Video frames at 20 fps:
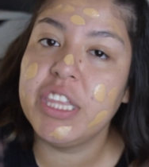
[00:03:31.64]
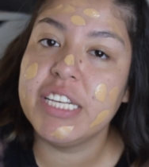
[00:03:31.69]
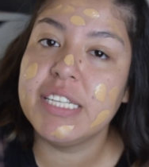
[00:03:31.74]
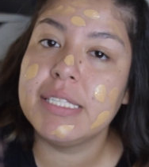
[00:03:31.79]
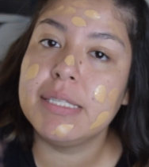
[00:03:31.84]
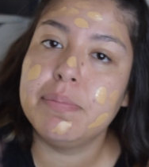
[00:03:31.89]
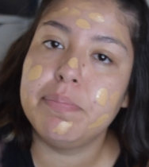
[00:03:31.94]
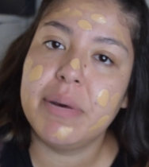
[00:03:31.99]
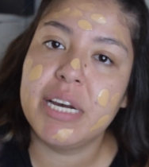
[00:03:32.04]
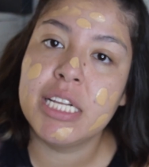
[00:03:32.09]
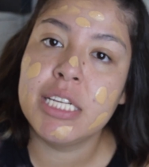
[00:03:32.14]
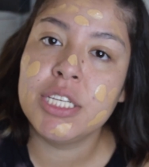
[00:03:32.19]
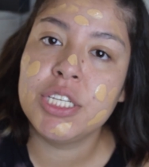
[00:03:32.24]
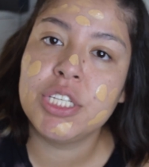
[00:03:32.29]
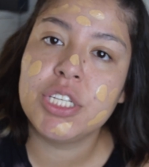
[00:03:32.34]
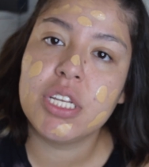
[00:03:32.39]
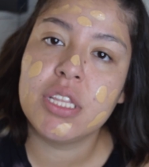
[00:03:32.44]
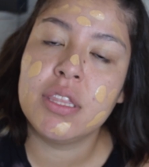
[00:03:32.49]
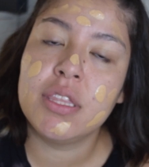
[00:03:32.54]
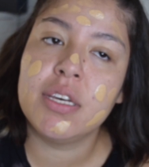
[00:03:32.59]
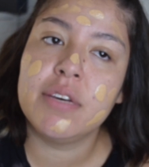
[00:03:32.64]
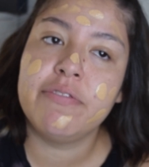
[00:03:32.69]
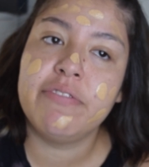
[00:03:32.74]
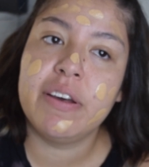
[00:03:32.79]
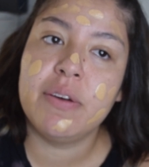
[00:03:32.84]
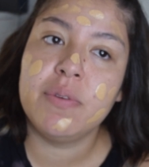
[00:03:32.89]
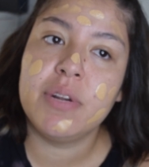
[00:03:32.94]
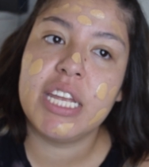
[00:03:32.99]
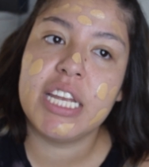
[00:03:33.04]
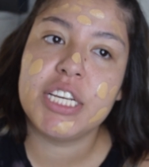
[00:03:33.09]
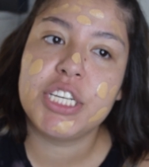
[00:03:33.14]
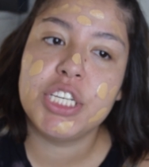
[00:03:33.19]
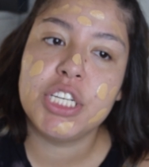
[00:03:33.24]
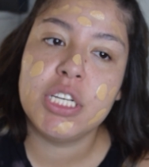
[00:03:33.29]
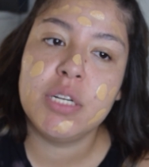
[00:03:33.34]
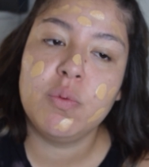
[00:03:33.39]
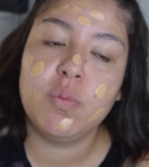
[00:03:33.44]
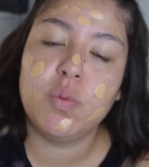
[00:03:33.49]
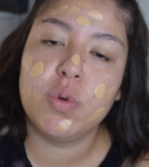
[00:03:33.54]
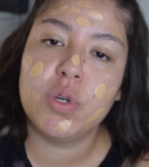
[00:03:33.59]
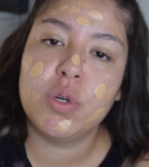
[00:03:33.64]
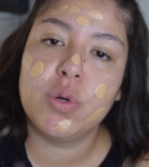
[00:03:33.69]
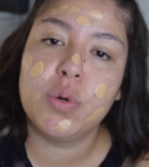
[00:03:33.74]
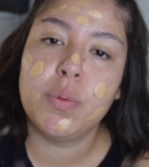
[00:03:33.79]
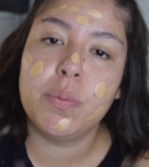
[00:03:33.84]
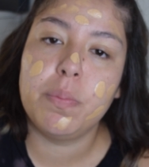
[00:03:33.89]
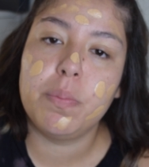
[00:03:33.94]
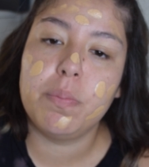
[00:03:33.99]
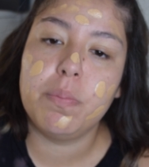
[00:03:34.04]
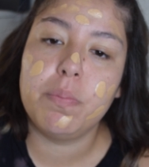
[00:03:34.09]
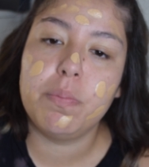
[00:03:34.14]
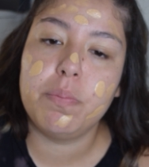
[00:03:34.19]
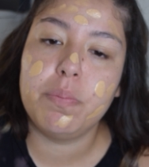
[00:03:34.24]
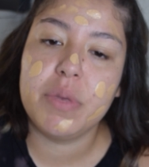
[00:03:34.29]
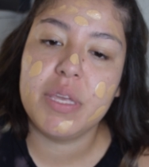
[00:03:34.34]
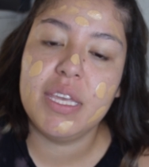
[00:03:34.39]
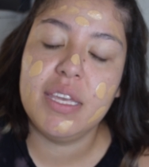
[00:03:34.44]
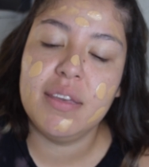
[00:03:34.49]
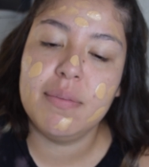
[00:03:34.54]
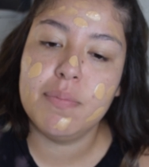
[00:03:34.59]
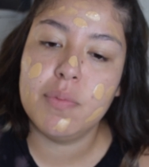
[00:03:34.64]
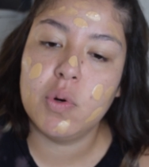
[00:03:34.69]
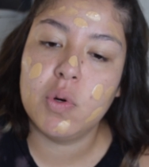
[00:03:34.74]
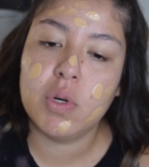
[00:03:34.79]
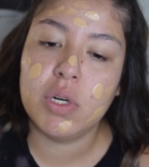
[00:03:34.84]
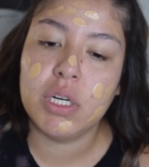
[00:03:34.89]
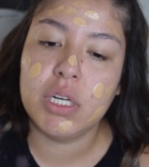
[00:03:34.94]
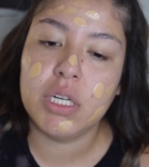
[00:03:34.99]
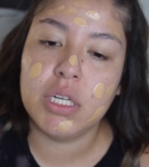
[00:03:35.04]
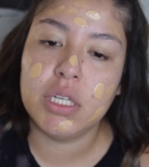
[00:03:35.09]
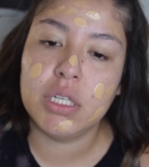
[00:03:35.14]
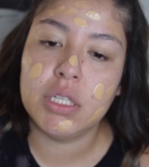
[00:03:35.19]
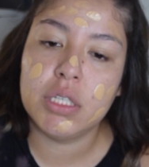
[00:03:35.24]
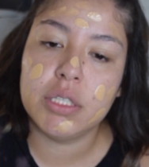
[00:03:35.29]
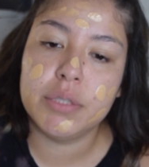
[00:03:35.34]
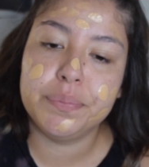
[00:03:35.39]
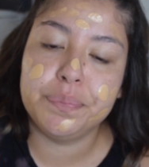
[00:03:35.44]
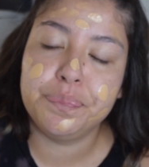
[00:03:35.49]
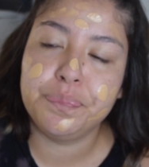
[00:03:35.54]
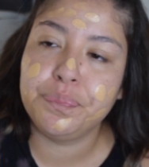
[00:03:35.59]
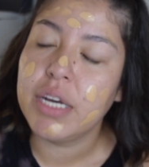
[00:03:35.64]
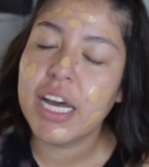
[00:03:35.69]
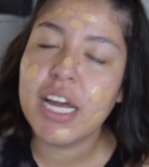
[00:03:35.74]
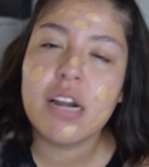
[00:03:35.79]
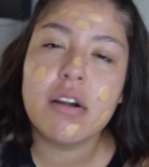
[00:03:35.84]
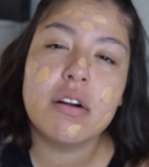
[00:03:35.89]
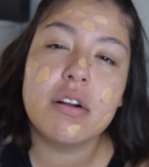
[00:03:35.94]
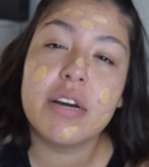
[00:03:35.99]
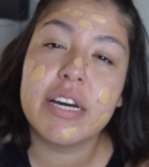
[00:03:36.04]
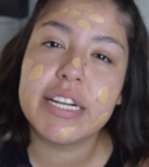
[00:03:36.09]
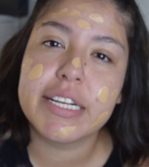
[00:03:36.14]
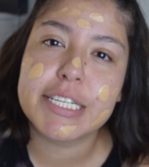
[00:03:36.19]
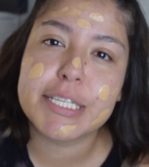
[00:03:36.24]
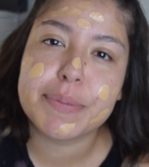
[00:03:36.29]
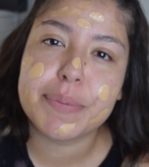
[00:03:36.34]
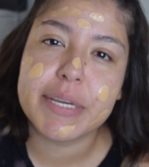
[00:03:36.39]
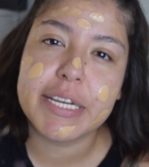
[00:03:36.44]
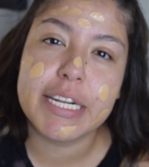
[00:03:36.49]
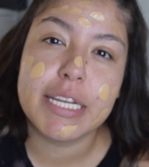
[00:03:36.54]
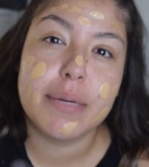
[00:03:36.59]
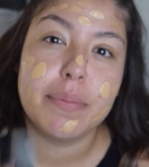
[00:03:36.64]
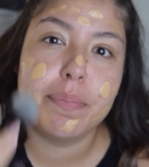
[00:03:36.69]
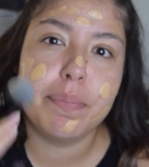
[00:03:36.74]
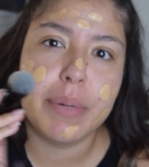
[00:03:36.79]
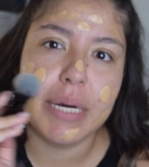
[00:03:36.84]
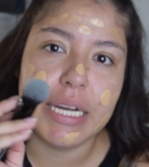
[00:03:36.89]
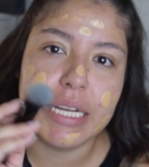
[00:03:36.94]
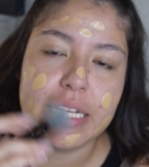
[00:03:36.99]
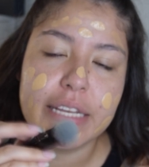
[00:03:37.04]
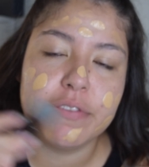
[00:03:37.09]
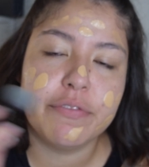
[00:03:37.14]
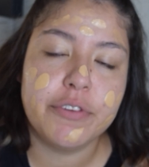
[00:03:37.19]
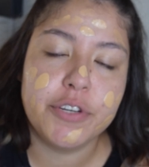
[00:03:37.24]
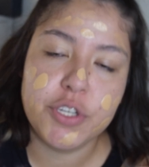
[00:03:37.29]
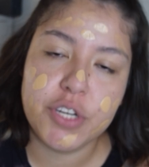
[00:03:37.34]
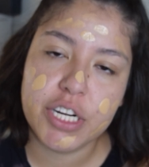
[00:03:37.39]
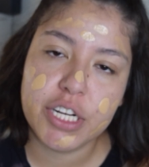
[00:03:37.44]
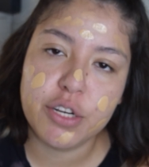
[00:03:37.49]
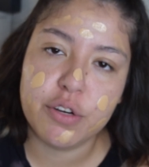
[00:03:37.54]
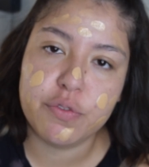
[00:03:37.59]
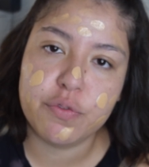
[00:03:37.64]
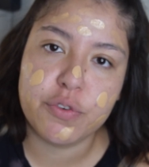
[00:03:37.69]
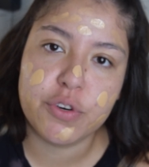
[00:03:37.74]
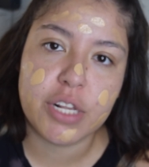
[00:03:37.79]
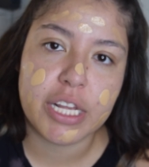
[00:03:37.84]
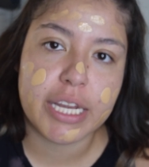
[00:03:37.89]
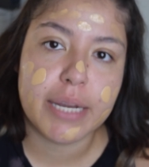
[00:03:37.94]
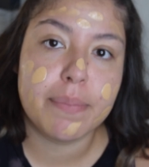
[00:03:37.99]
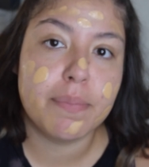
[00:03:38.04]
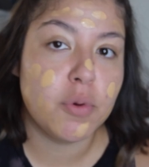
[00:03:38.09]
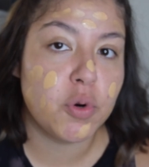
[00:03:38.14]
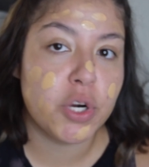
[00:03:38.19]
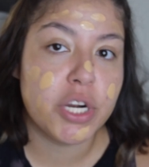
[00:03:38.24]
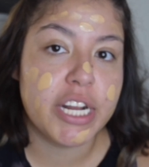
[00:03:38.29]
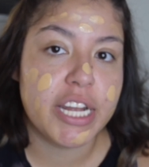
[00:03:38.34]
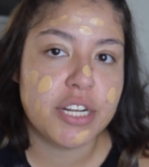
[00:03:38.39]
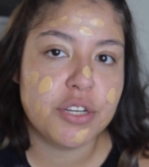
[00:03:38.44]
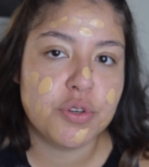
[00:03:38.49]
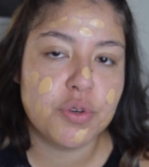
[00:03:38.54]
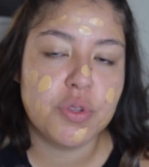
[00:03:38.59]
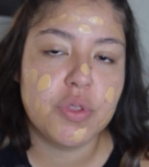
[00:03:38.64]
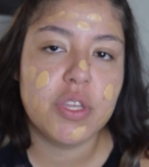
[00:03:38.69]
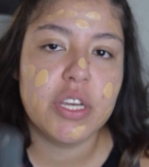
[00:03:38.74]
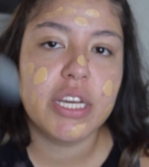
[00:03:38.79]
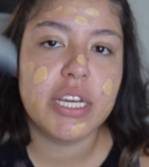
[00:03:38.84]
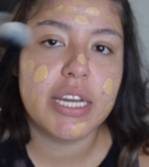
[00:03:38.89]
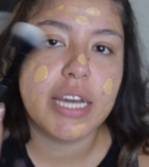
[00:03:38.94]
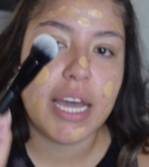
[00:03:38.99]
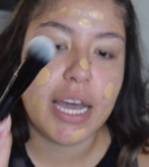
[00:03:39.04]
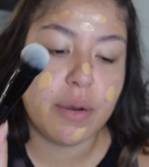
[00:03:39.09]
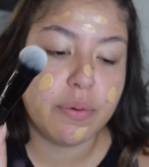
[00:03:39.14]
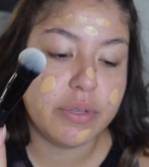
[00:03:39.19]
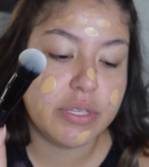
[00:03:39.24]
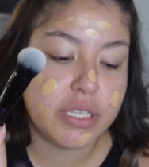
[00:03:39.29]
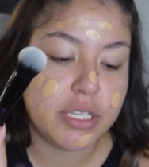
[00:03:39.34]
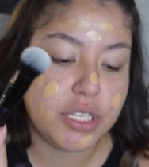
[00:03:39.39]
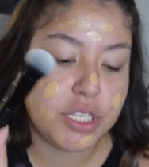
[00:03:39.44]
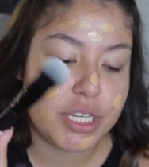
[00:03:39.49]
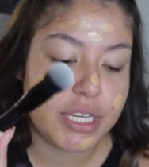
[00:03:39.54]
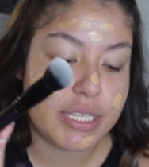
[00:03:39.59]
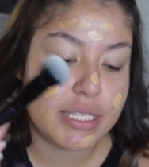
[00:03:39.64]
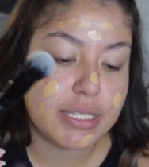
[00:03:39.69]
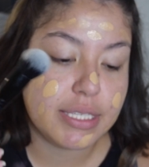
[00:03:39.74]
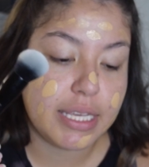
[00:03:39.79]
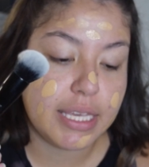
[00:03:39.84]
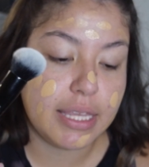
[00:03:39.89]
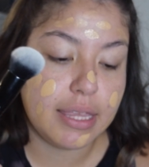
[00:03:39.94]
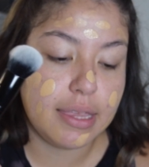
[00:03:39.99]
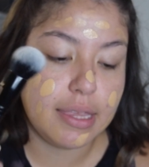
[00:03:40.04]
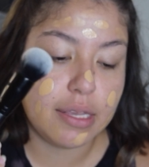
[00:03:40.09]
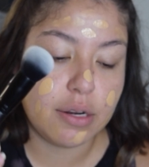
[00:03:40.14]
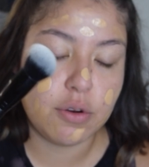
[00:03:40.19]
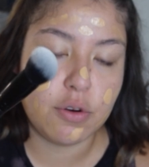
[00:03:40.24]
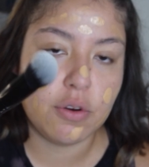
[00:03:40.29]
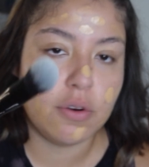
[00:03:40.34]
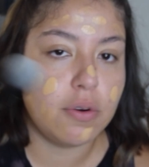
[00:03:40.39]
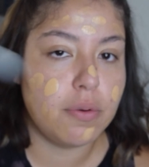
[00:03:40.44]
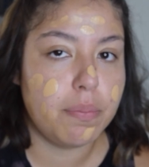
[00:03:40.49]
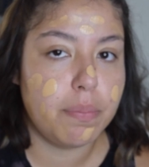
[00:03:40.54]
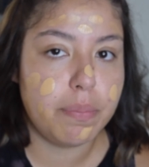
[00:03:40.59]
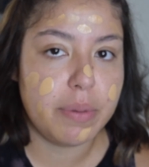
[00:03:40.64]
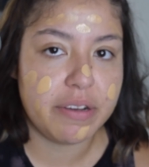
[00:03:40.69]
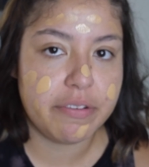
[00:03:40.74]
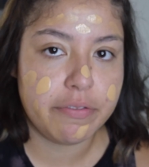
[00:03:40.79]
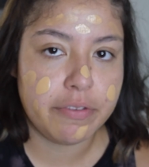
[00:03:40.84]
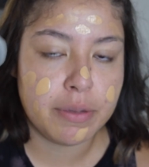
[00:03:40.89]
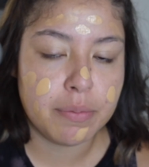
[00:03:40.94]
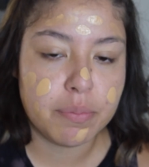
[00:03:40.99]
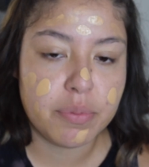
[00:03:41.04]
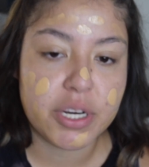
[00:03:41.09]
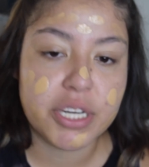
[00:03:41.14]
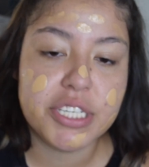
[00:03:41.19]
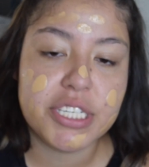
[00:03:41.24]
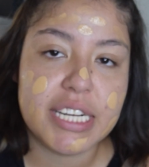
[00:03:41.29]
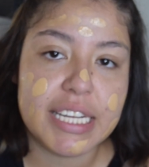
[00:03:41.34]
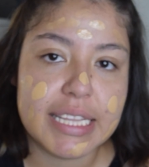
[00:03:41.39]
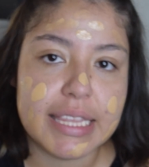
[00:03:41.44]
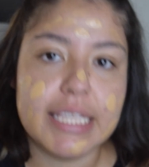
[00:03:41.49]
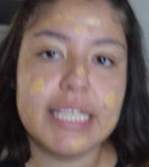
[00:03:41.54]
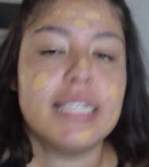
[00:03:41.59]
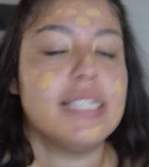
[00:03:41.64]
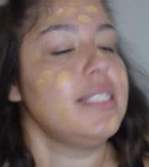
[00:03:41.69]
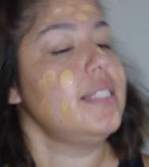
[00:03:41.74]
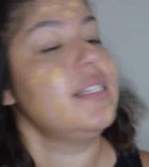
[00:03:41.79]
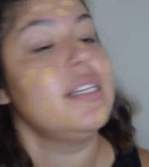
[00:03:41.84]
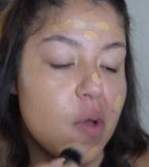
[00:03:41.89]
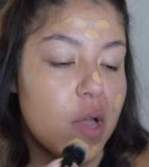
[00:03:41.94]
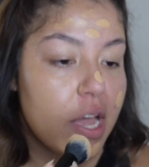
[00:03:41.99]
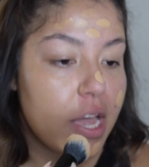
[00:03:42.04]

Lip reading: sponge, the foundation will be more, I don't know how to explain it, but if you're trying to go for like a more natural look, I would suggest a little buffing brush like this.